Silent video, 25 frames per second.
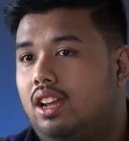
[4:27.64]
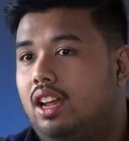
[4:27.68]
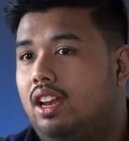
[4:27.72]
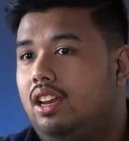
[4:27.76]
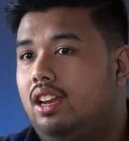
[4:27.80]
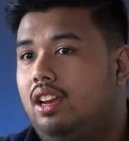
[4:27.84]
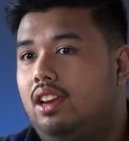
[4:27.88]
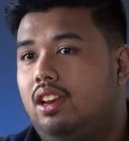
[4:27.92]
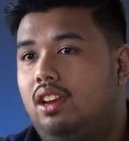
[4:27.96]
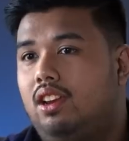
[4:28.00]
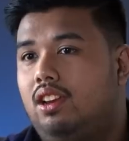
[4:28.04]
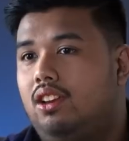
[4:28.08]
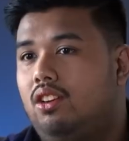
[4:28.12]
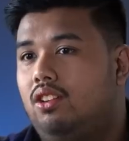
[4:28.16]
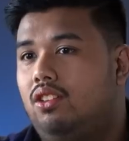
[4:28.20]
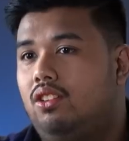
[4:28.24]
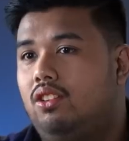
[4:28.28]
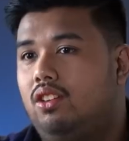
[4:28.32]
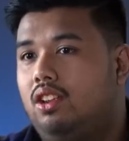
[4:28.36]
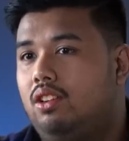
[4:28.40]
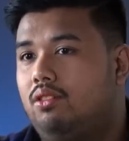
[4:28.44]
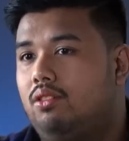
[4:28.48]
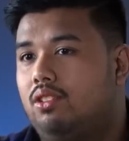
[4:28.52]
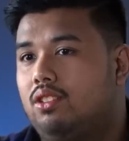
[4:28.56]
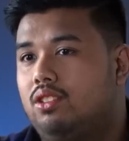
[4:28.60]
I didn't know
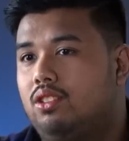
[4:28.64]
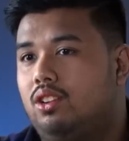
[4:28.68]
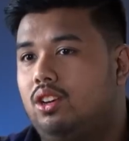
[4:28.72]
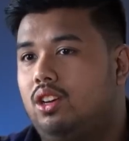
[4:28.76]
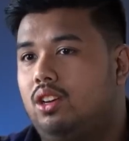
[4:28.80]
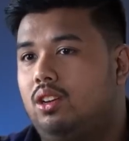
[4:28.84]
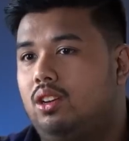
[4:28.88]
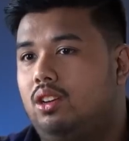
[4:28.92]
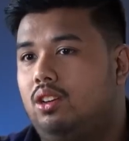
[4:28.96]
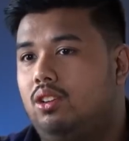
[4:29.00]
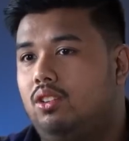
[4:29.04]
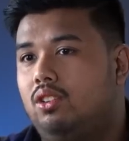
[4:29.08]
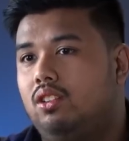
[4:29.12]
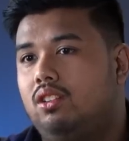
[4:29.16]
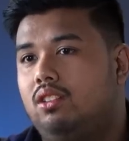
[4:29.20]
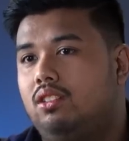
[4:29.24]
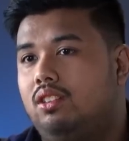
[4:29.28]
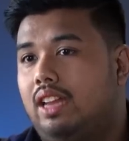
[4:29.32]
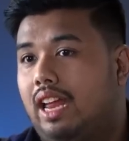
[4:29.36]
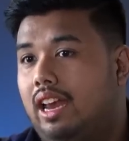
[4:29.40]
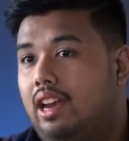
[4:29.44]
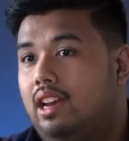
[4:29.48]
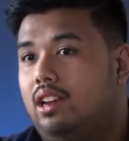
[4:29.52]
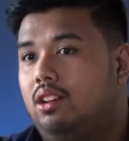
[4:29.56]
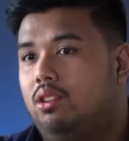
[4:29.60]
it was going to look
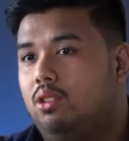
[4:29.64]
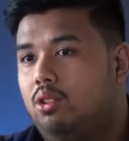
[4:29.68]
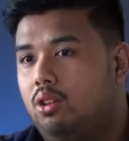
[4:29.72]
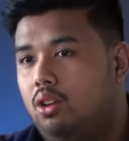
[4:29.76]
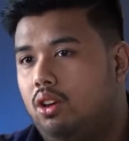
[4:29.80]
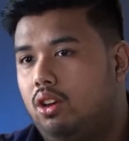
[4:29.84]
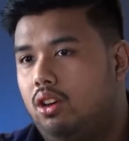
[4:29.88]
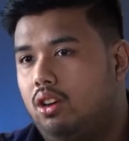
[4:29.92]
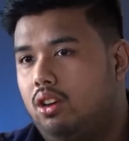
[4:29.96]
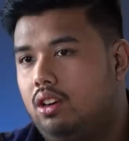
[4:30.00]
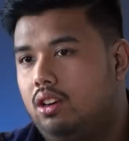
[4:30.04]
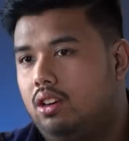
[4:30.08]
that good.